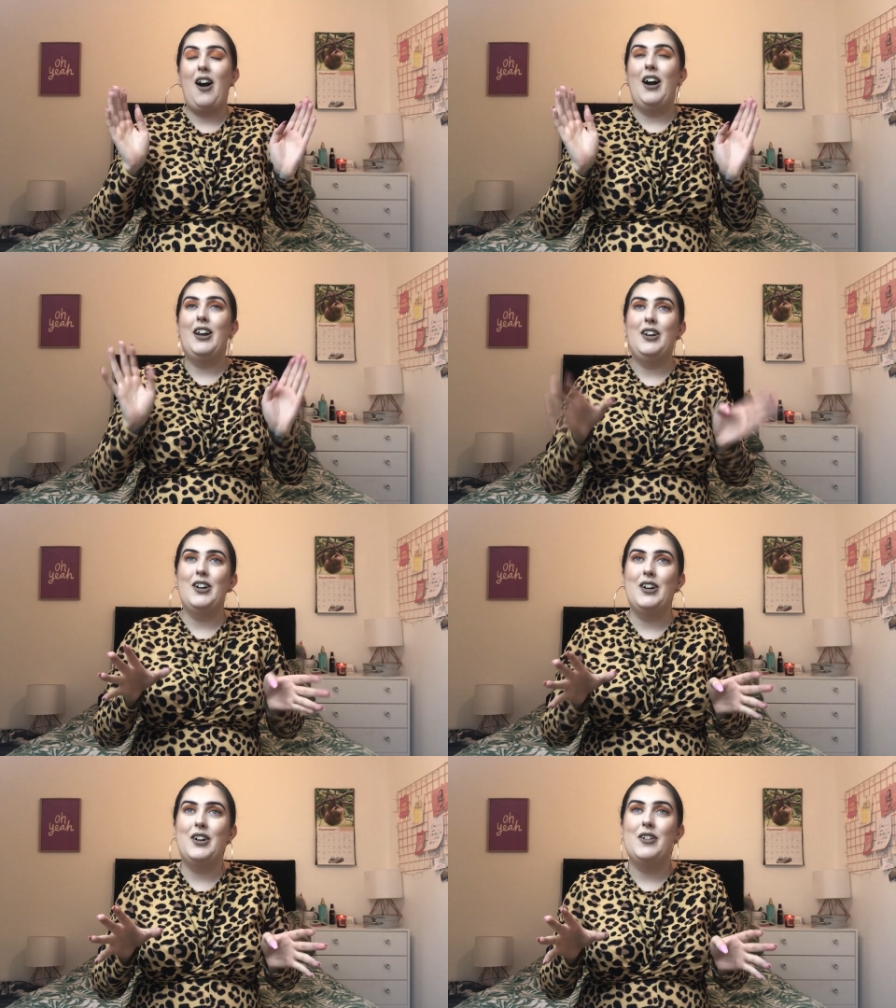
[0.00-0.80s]
I
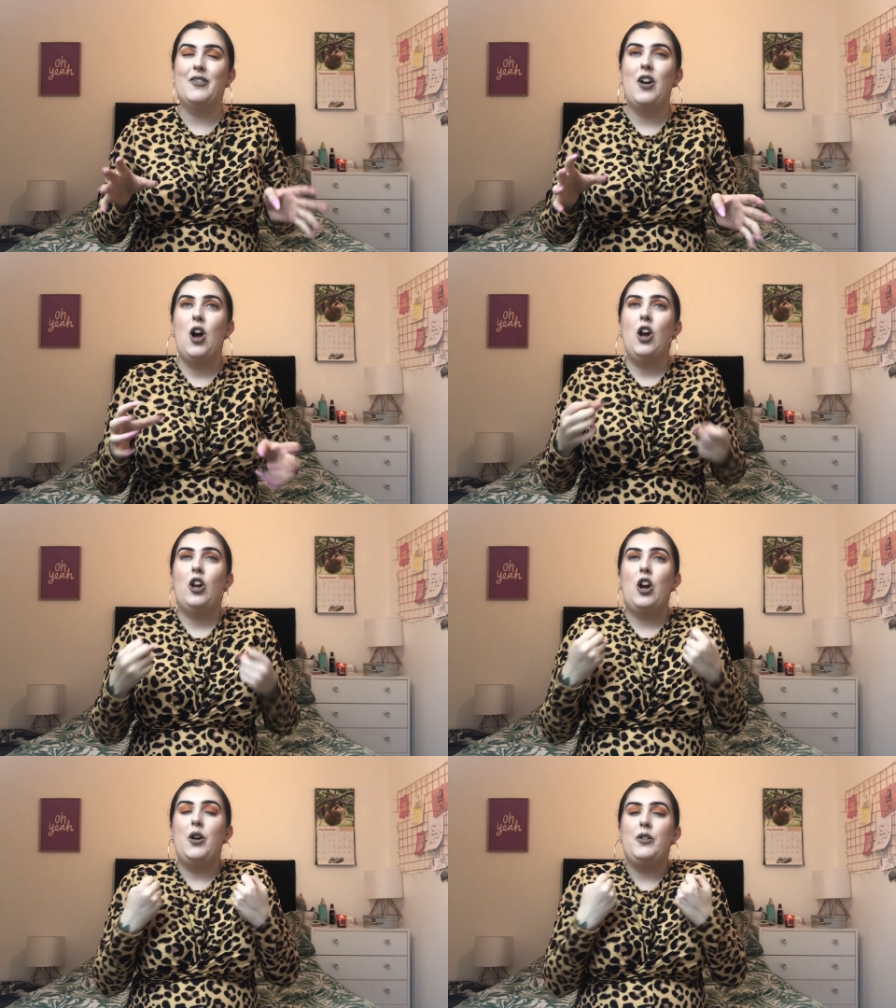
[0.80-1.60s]
love
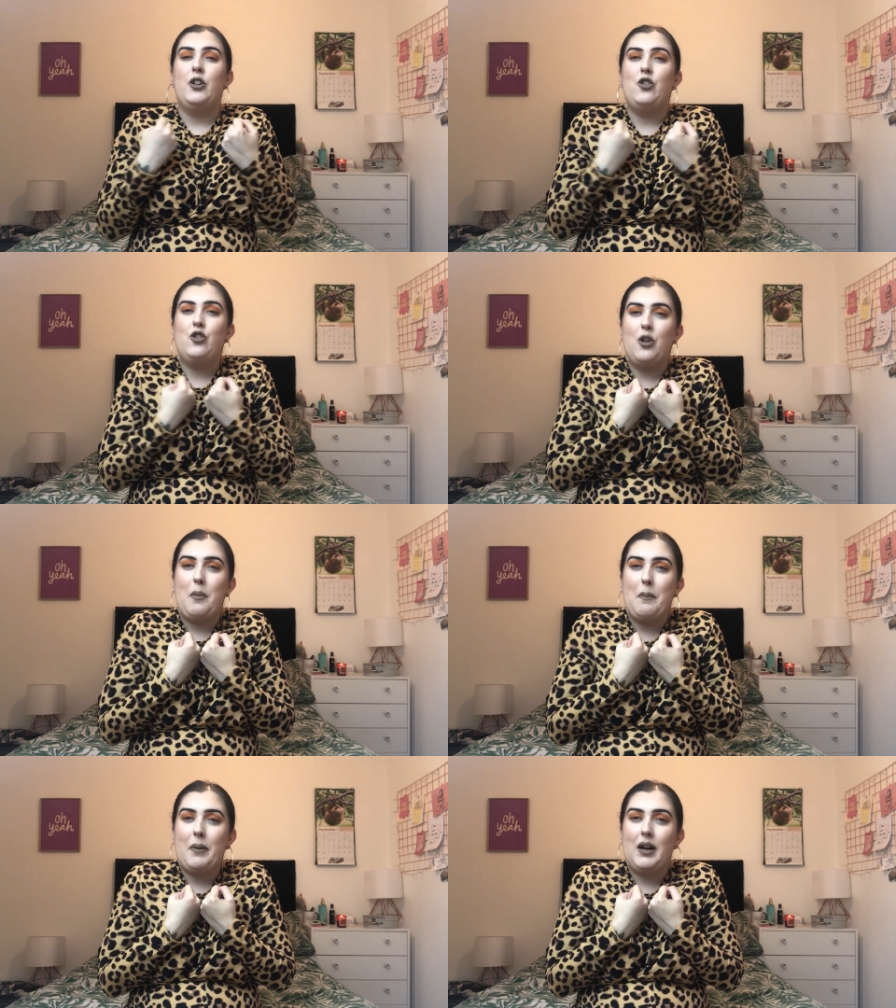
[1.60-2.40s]
cozy
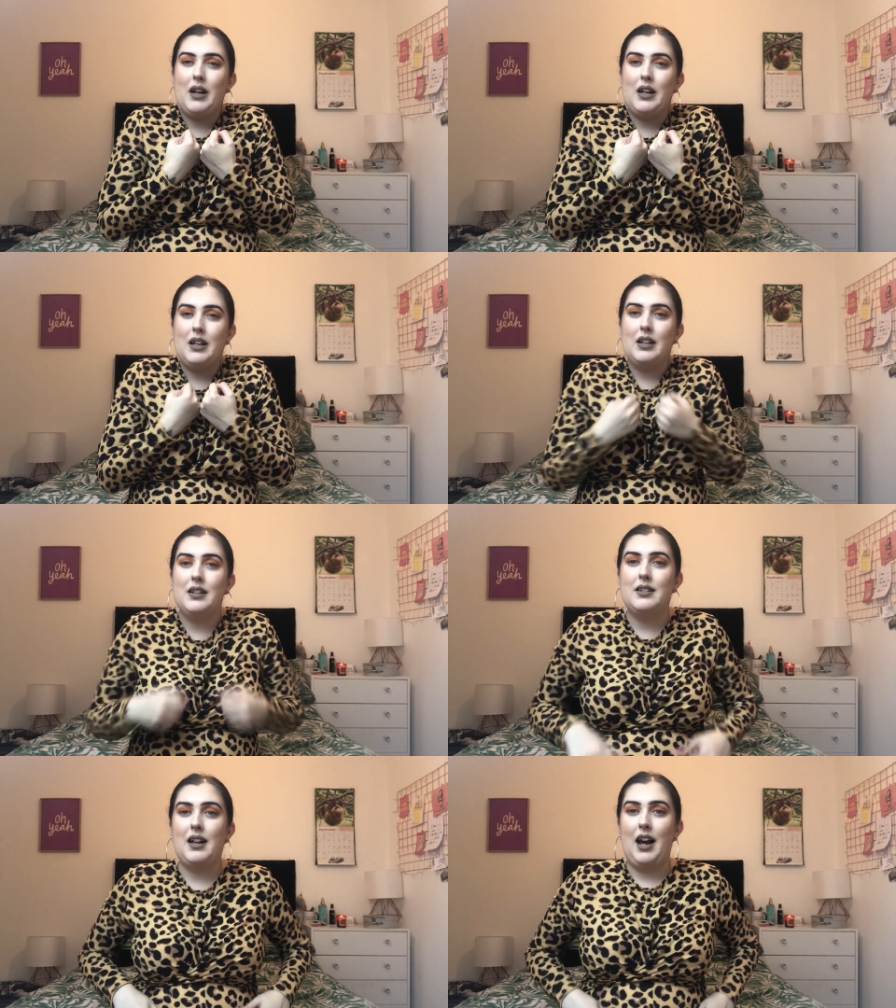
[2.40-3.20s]

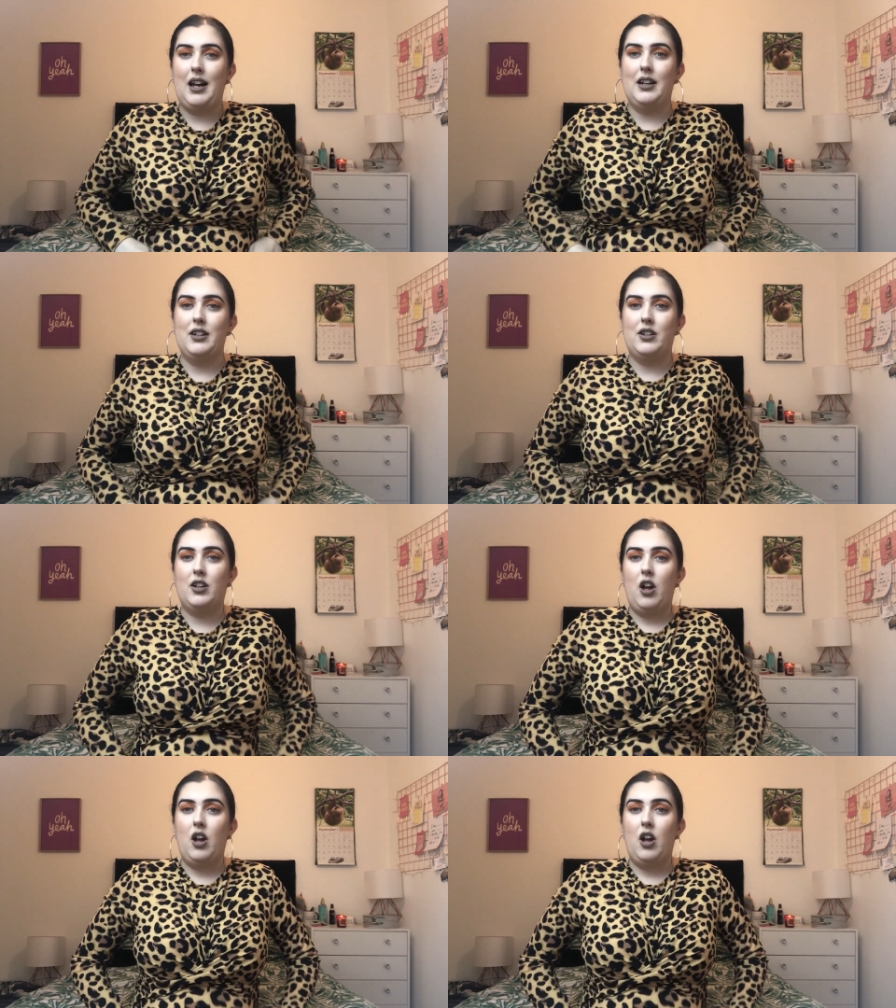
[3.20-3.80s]
jumpers and